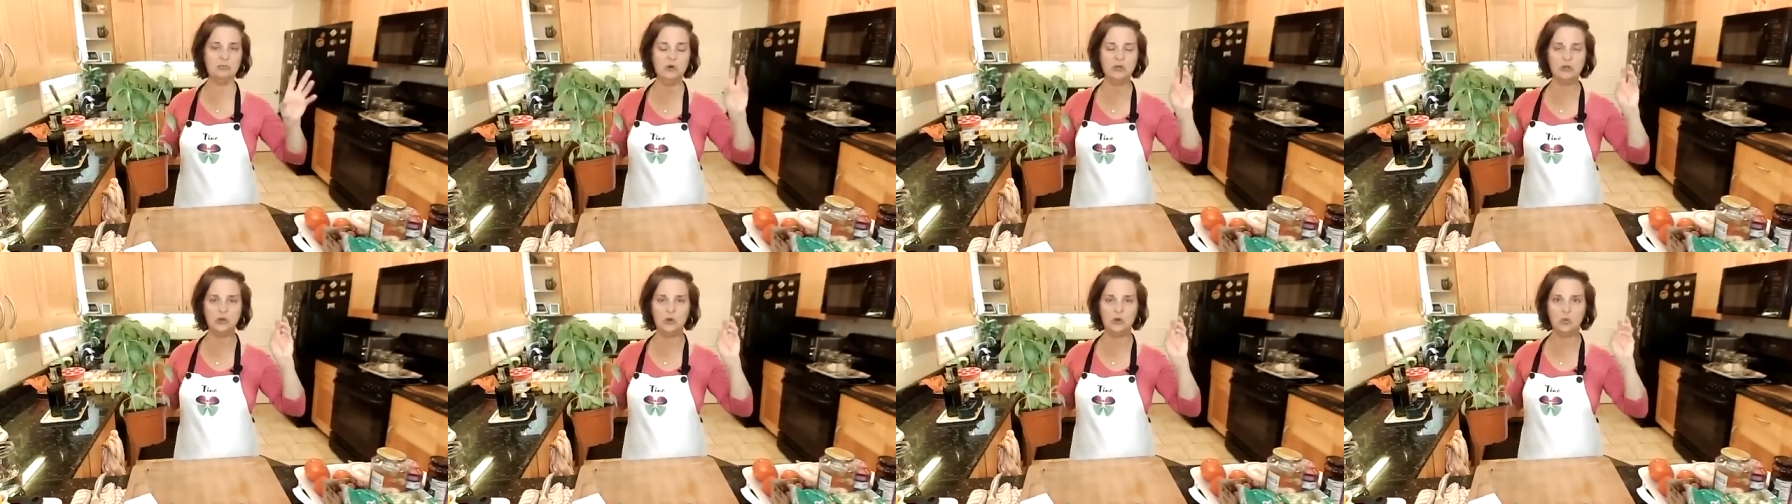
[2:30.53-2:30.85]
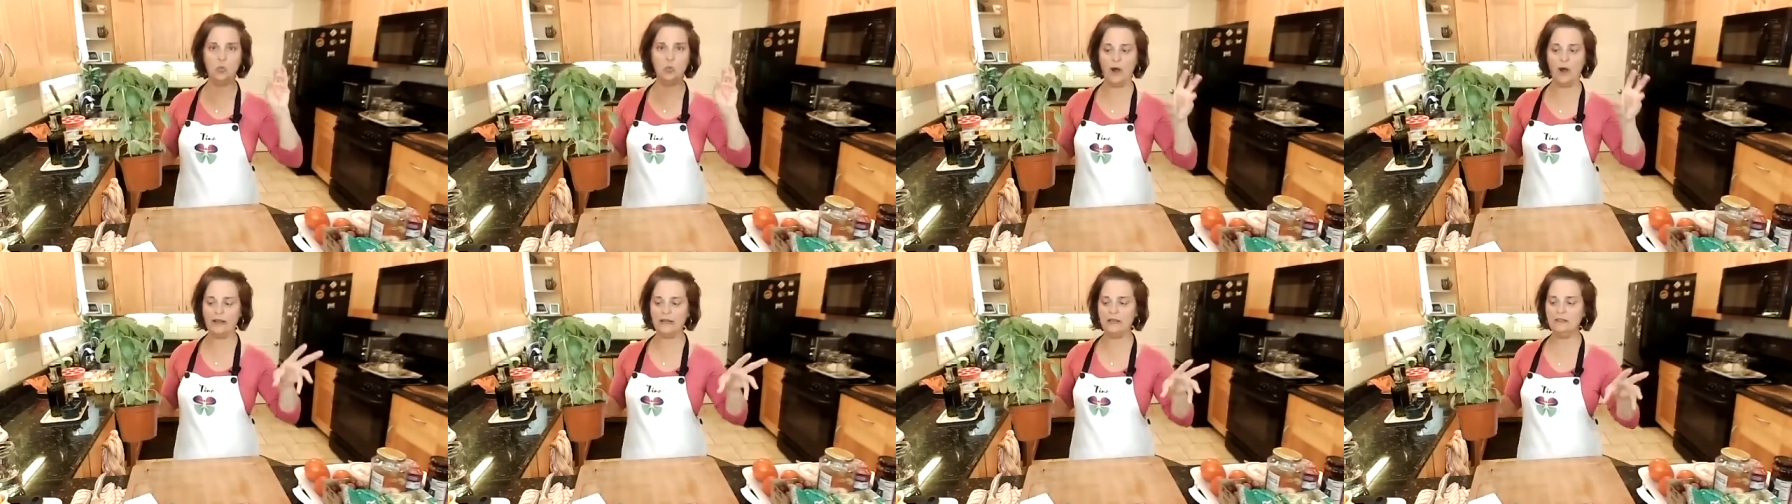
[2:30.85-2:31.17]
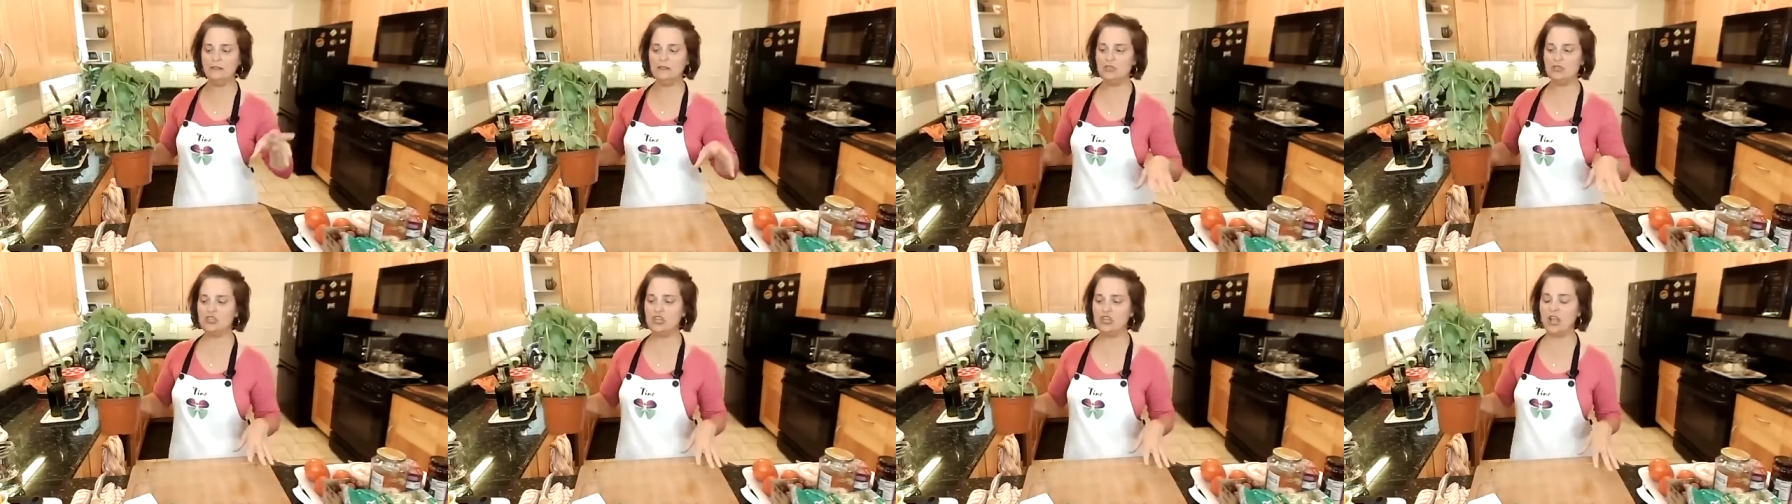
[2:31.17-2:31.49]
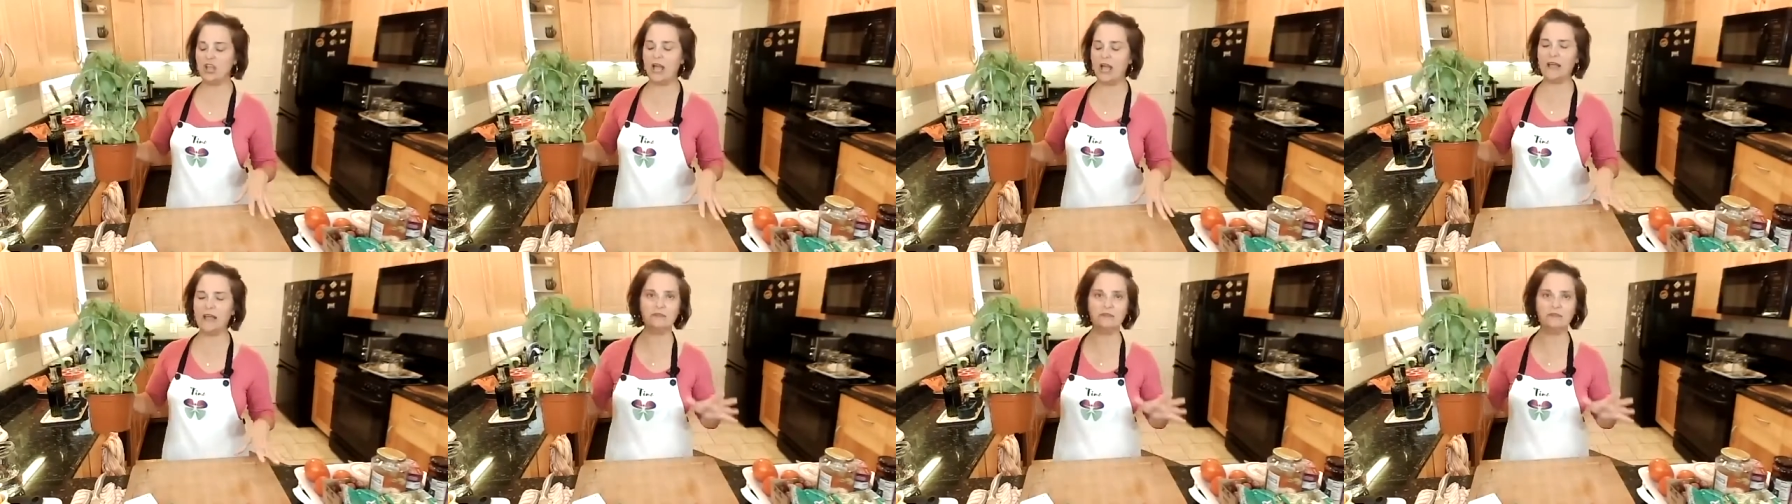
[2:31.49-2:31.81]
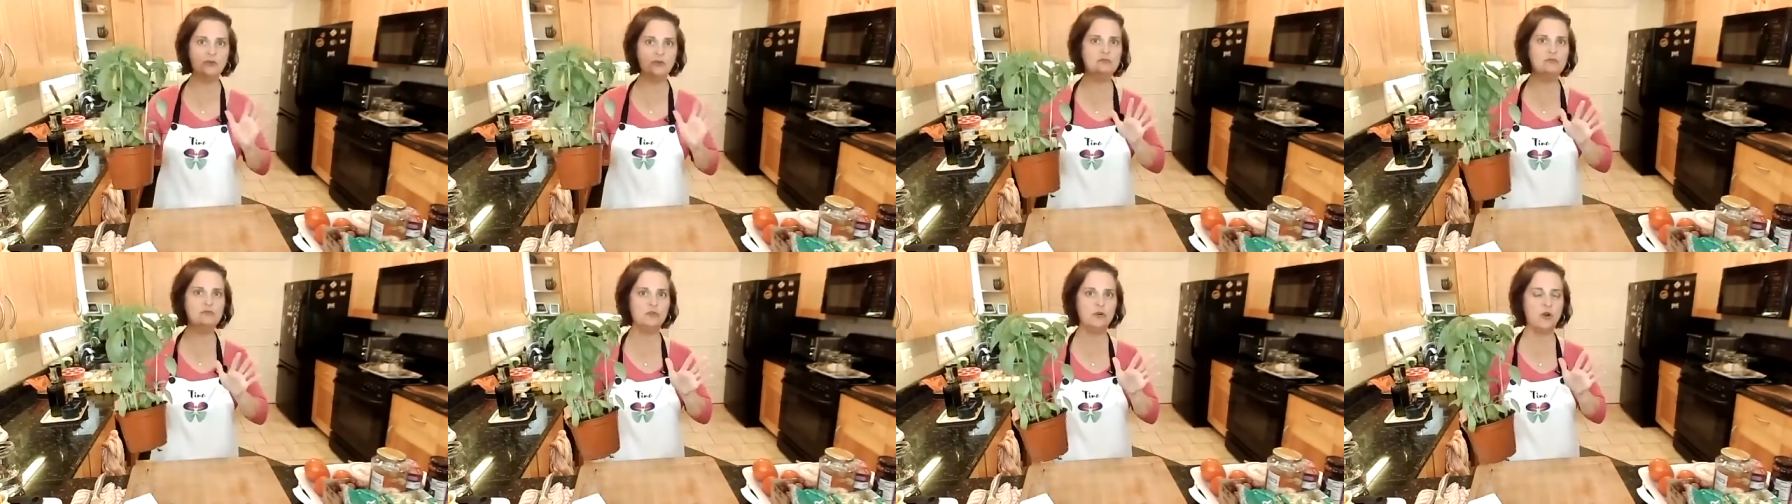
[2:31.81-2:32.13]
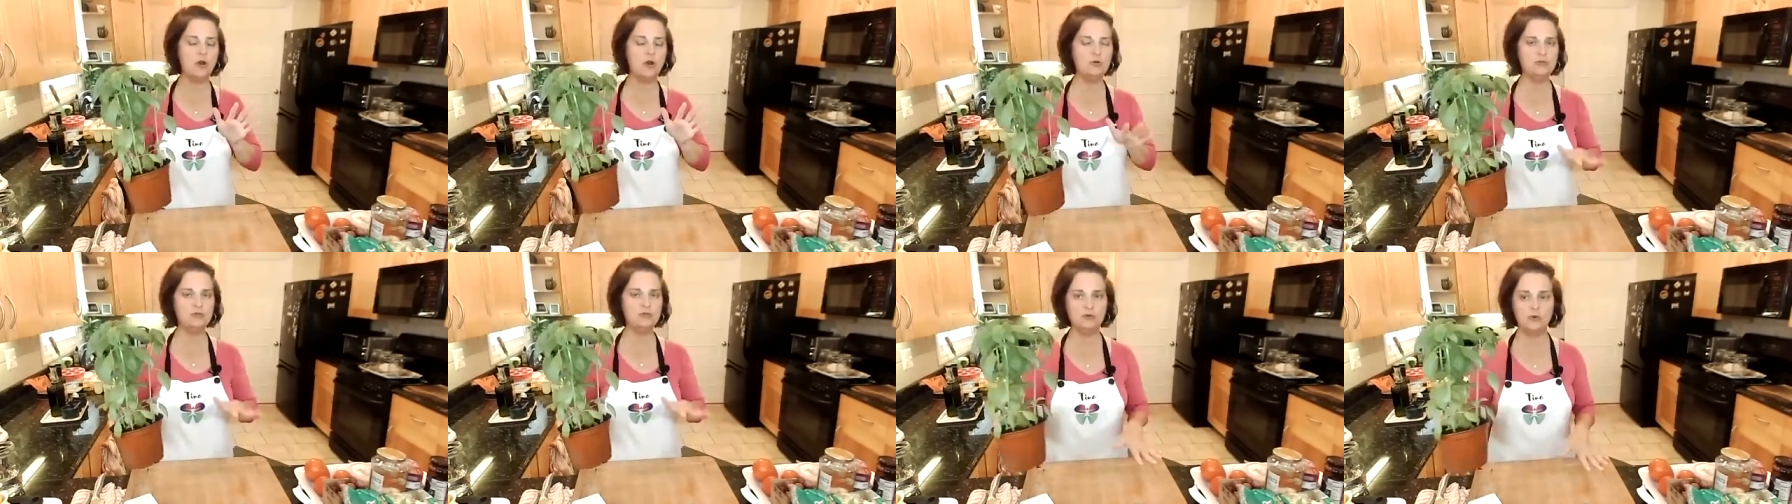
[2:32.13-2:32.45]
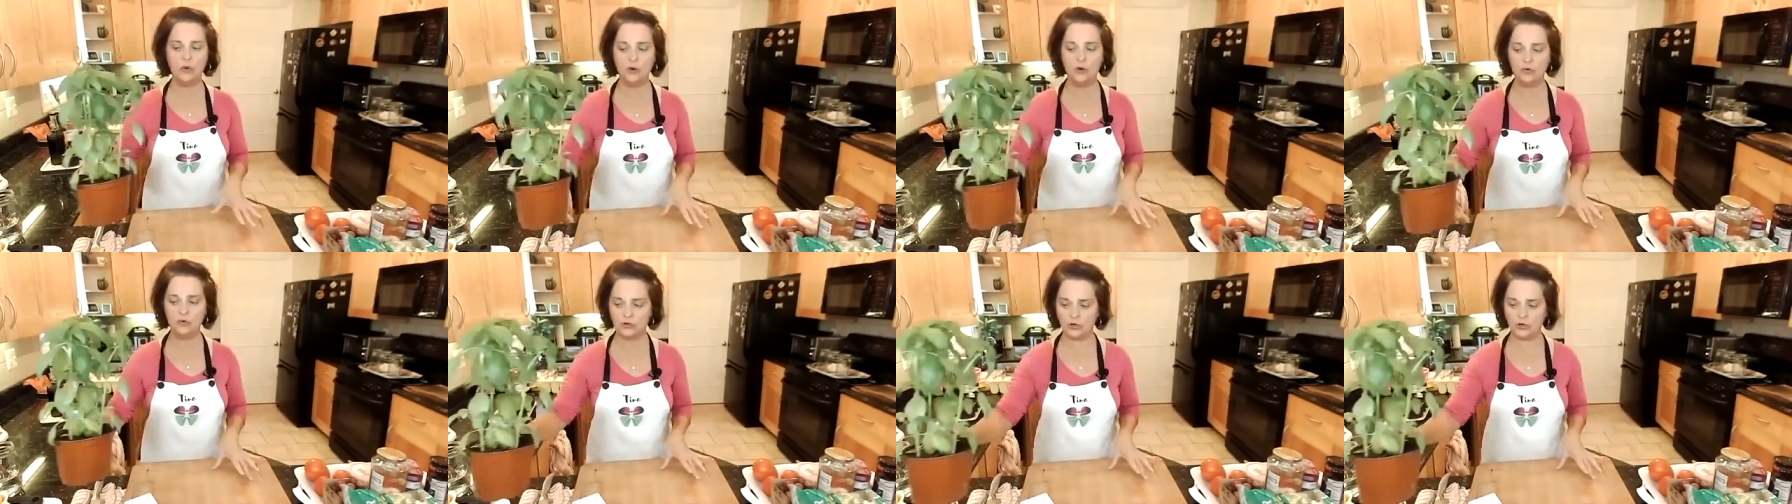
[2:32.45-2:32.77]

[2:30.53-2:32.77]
Put a one in the chat if you've grown your own